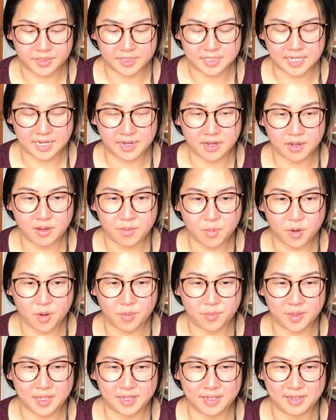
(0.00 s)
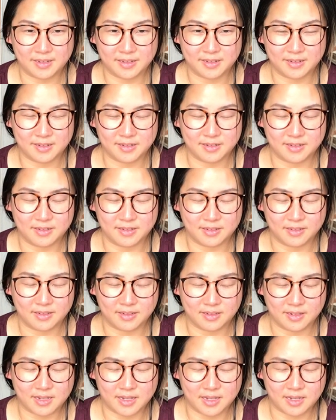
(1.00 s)
take a moment
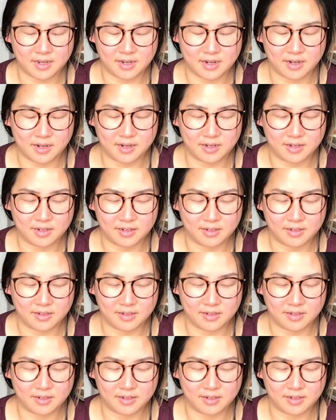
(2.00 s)
here